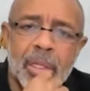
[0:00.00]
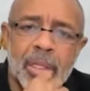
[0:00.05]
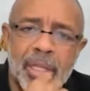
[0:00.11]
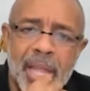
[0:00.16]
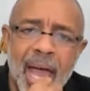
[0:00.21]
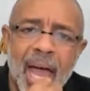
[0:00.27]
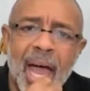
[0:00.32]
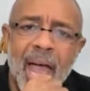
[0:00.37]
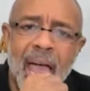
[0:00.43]

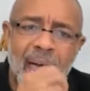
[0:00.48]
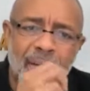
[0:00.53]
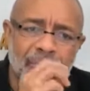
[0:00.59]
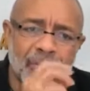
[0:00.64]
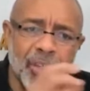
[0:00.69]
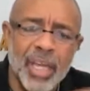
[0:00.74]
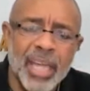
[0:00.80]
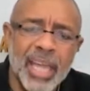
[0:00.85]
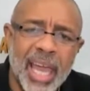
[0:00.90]
Now,
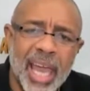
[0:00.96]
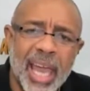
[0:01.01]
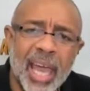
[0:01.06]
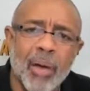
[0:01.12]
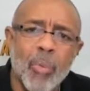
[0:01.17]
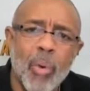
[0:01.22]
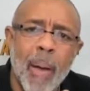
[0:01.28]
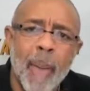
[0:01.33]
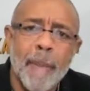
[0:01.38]
after a
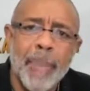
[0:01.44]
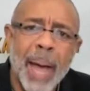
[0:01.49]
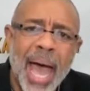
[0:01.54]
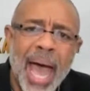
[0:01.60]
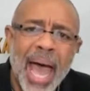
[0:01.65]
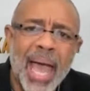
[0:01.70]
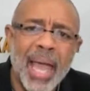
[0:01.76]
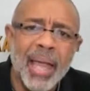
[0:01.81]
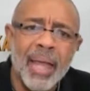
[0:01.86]
year went
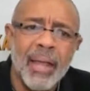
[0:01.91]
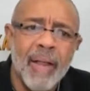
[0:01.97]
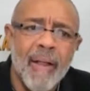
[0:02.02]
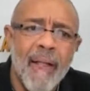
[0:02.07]
by,